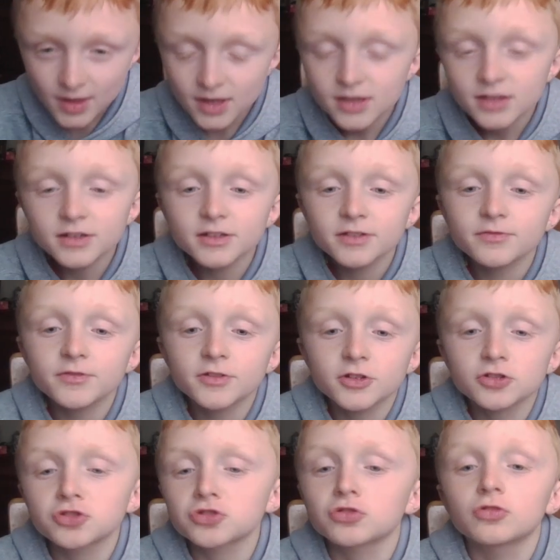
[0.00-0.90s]
And if
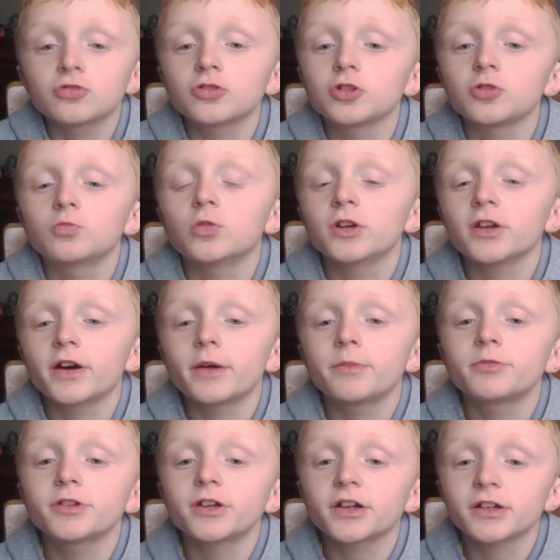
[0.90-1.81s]
there's only one
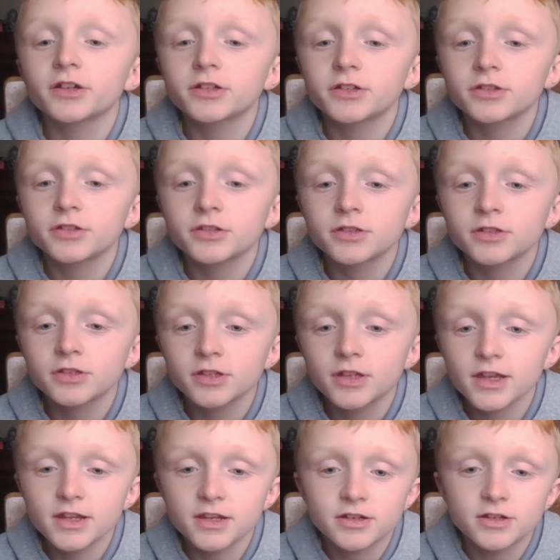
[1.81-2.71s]
object
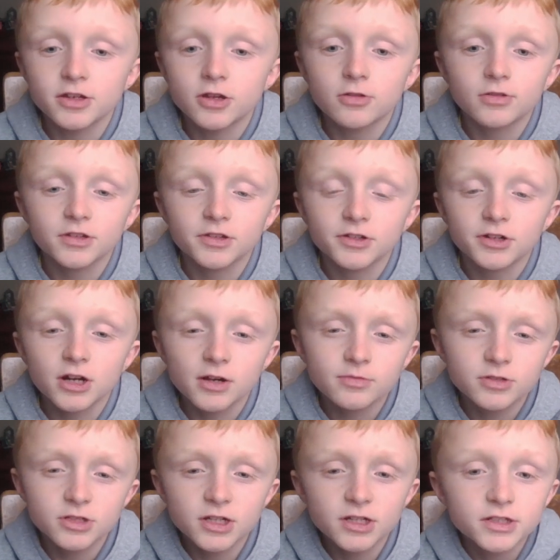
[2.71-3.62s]
and no other
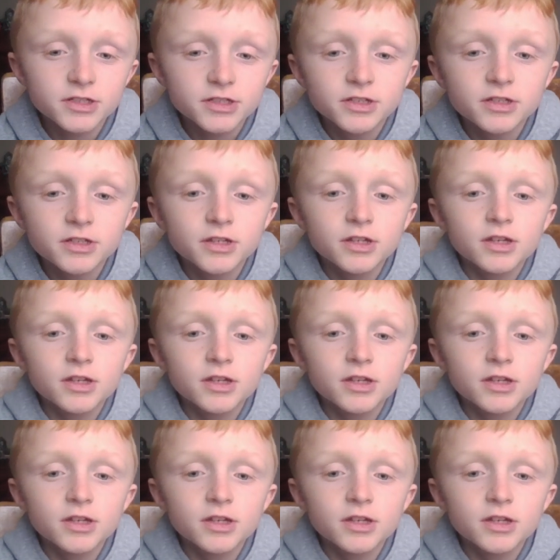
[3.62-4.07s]
objects,